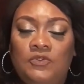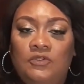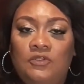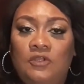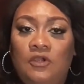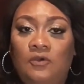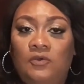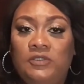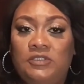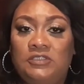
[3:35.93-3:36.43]

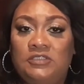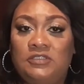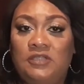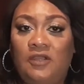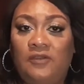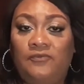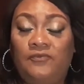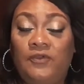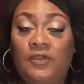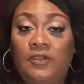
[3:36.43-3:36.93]
No, it is
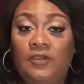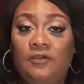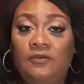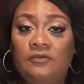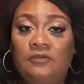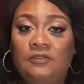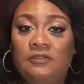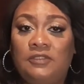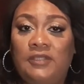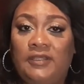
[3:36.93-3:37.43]
not
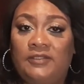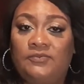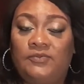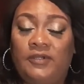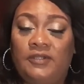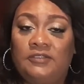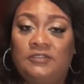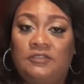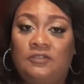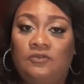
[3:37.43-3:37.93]
fair, and that's
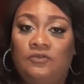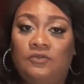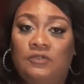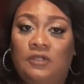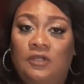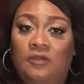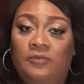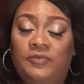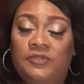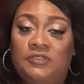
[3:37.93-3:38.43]
why certain
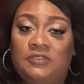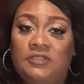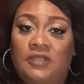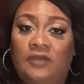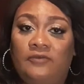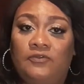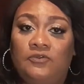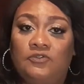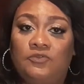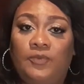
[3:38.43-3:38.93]
companies
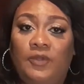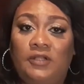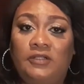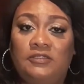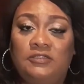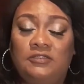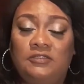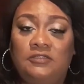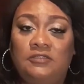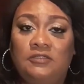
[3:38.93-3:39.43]
have those
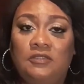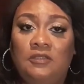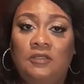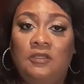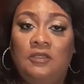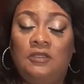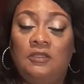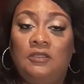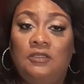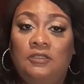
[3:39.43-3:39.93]
policies
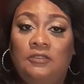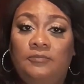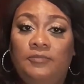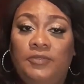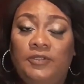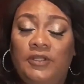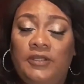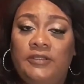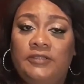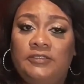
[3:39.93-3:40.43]
in
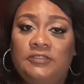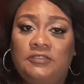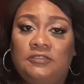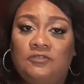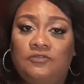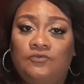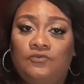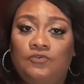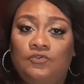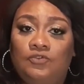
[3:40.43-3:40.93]

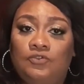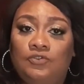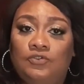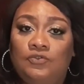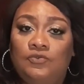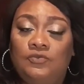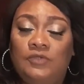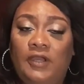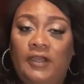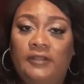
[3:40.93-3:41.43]
place
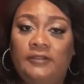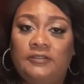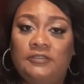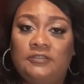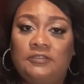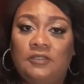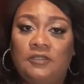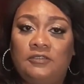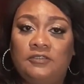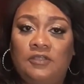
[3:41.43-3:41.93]
to not
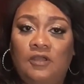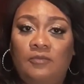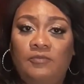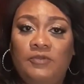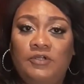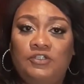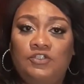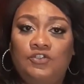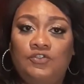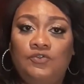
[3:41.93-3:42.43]
discuss how
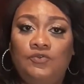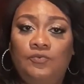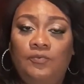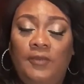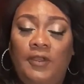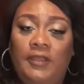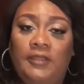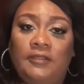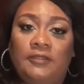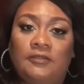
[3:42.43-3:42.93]
much you
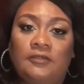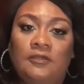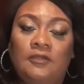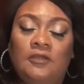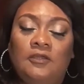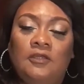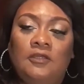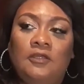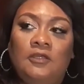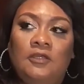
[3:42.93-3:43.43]
make.
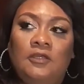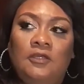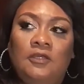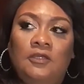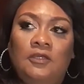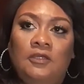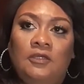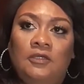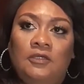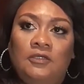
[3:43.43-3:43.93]

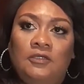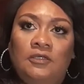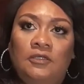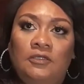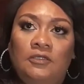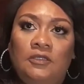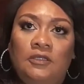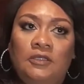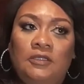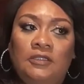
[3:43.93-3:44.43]

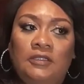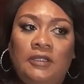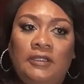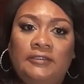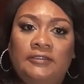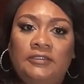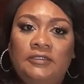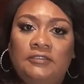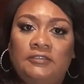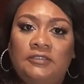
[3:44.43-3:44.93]
And
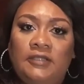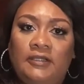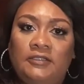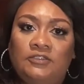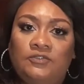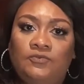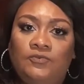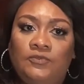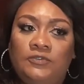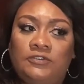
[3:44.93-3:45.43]
I think
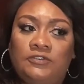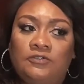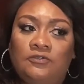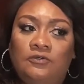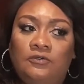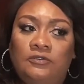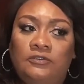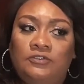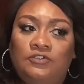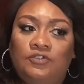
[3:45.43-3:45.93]
that's what's
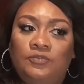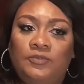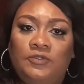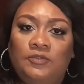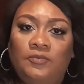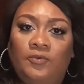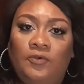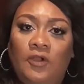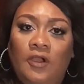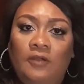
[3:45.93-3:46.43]
going to be
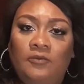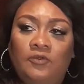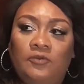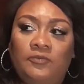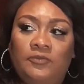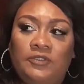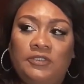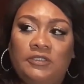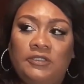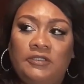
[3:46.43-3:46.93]
the
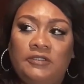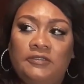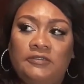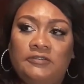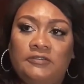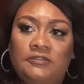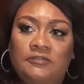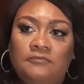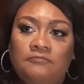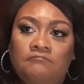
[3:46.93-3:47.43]
problem,
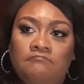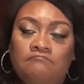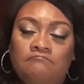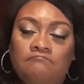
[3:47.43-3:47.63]
because